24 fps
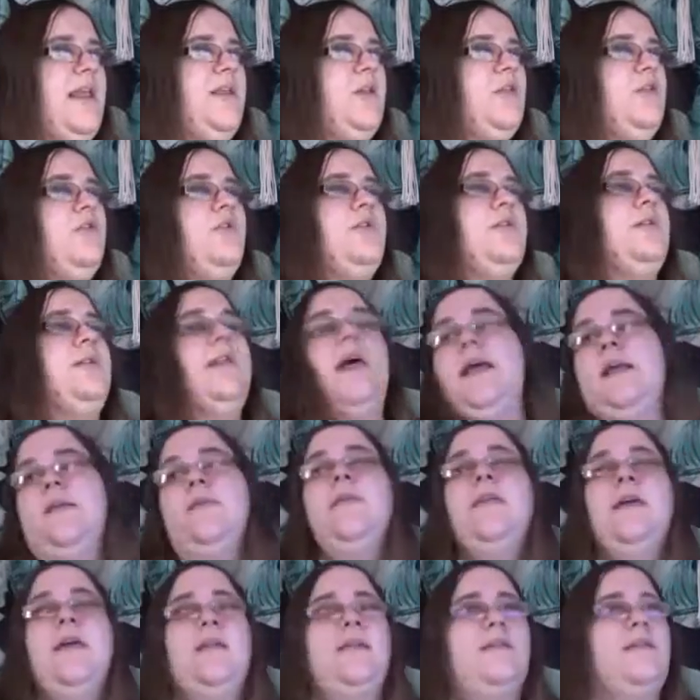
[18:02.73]
looked like
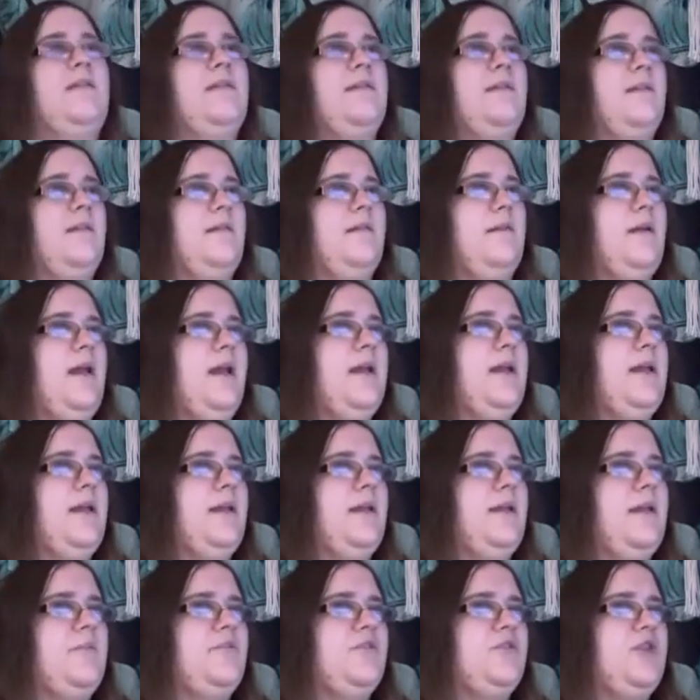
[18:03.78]
this.
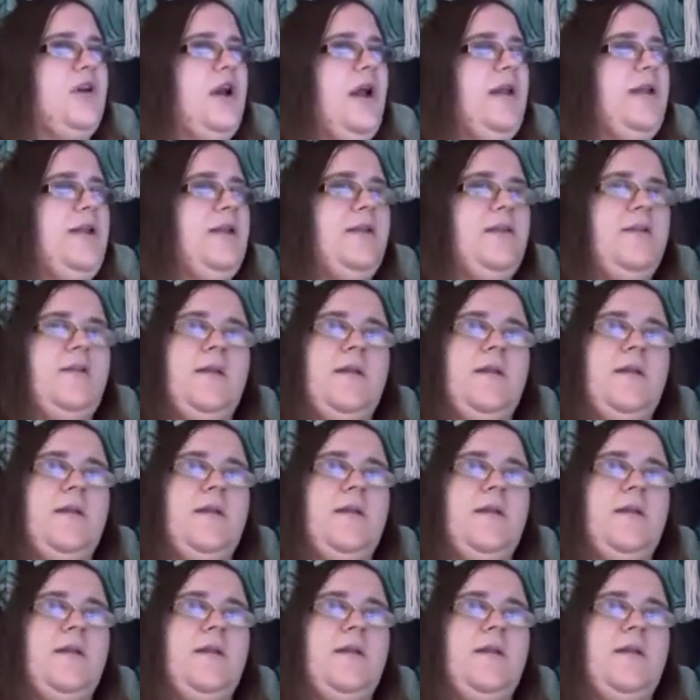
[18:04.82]
I'm trying to